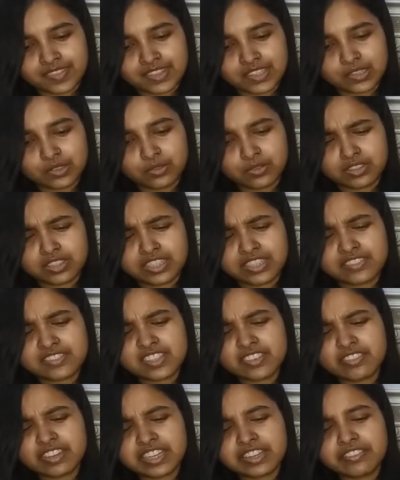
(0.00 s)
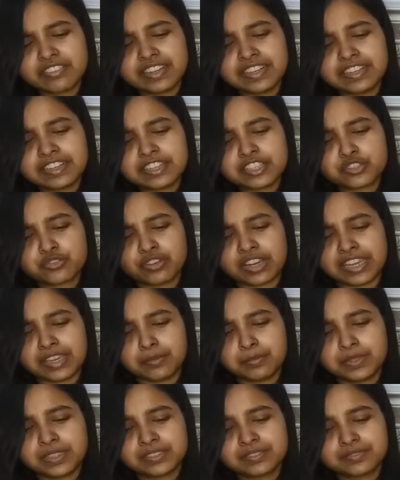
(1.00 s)
It gives a very vintage
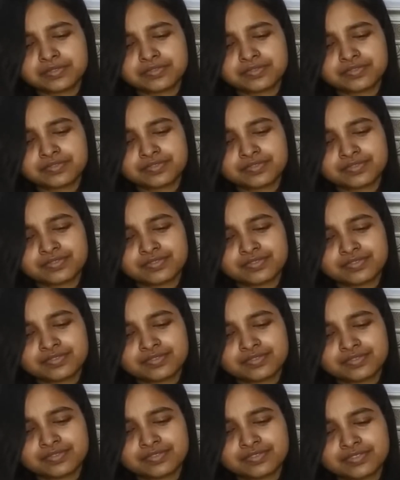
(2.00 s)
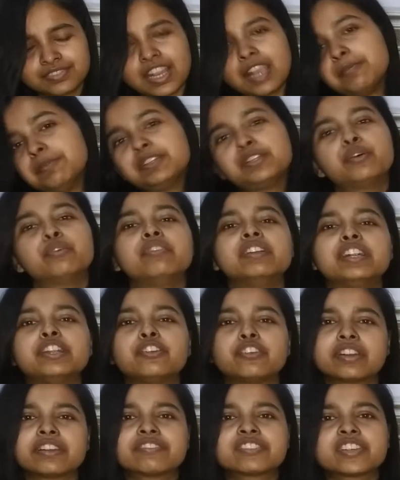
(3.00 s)
vibe. I mean, the
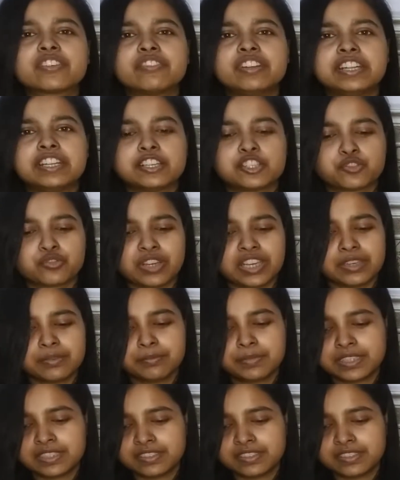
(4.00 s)
video gives a vintage vibe.